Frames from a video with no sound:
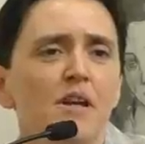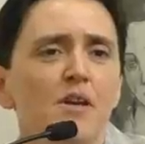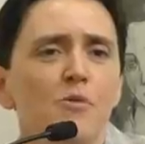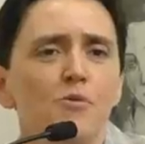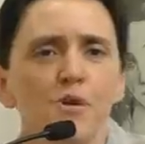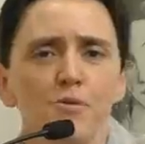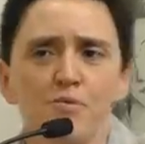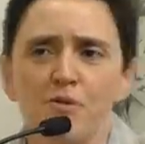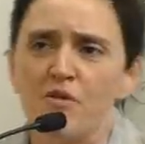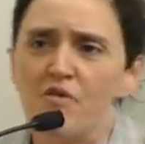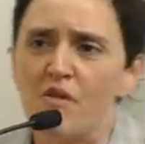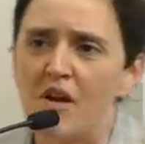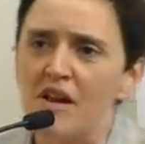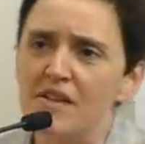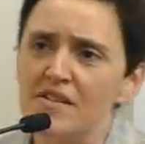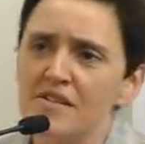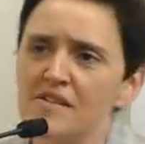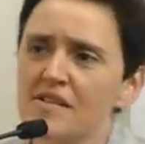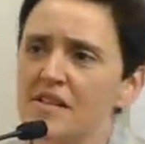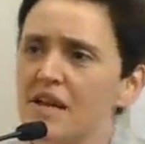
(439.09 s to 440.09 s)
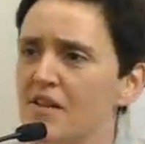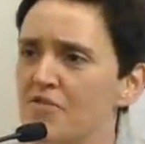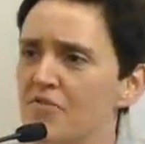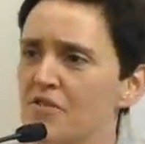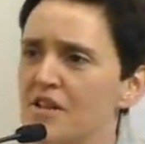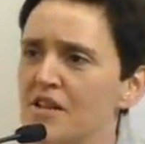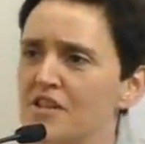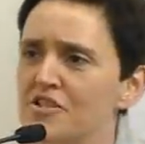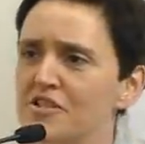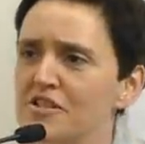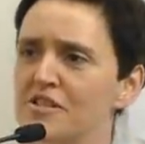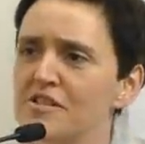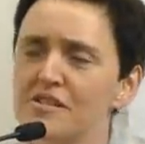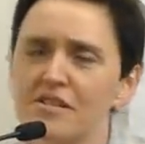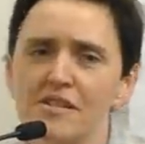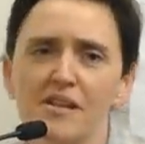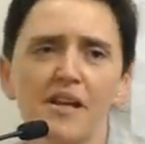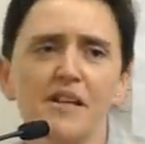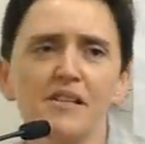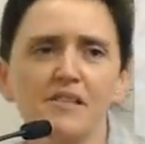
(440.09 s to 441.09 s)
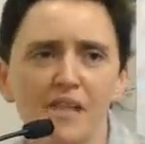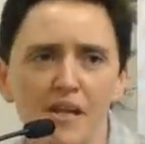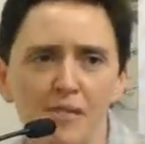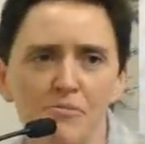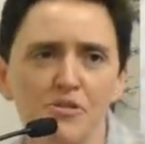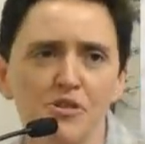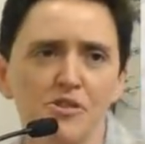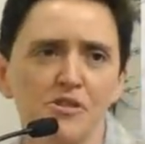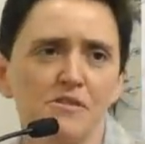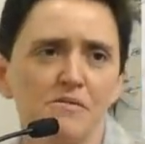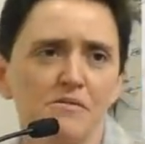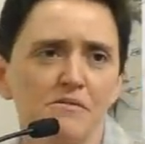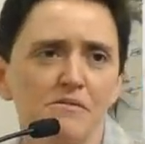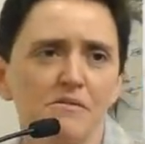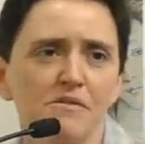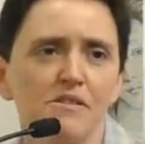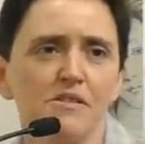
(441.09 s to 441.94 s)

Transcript: we provided a religious exemption